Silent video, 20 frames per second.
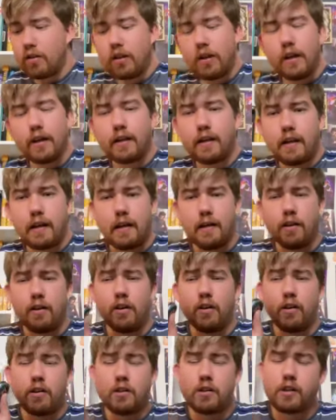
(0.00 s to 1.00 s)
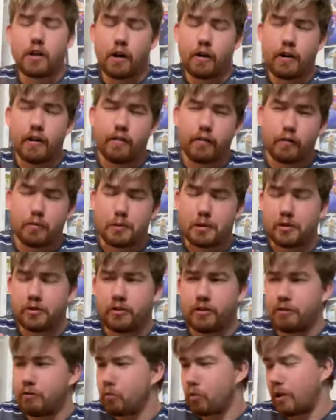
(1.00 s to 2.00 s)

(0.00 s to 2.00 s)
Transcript: Again, sorry for butchering